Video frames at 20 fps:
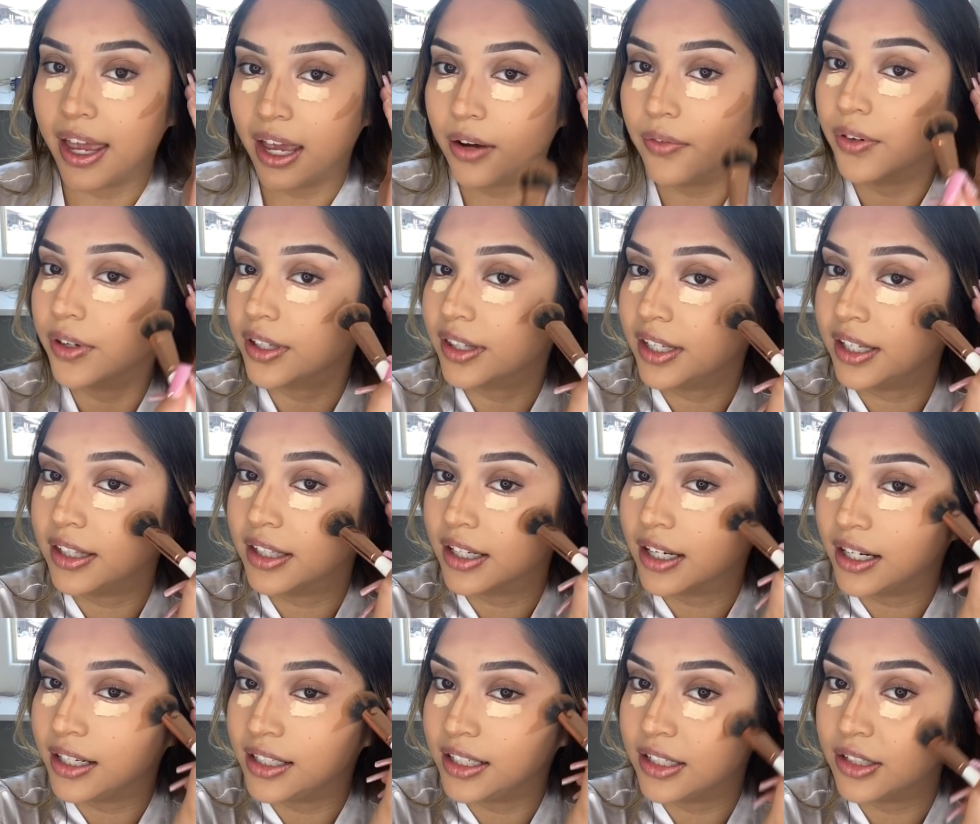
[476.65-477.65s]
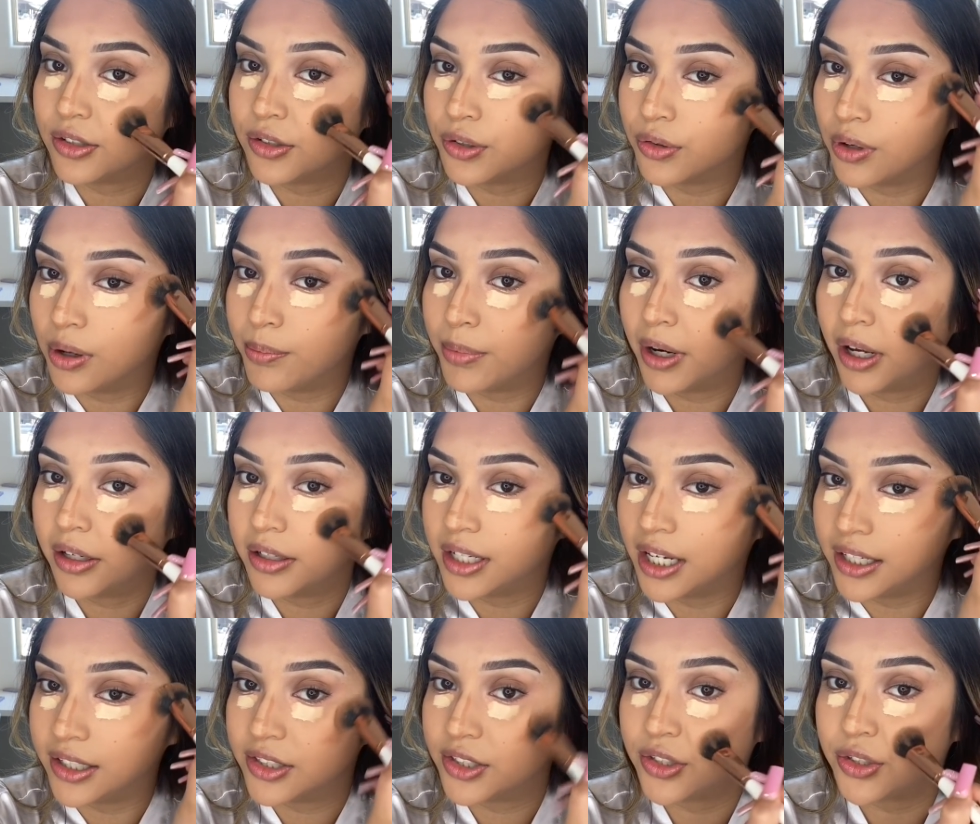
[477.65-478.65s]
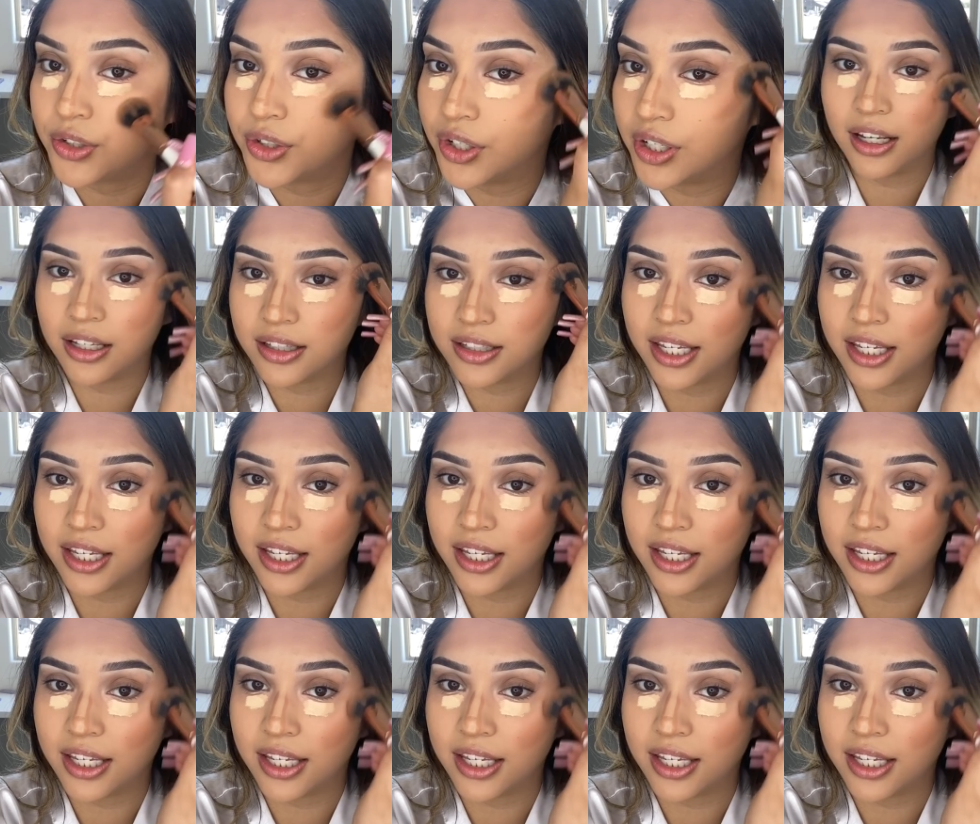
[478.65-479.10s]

everything that I needed to know about dentistry.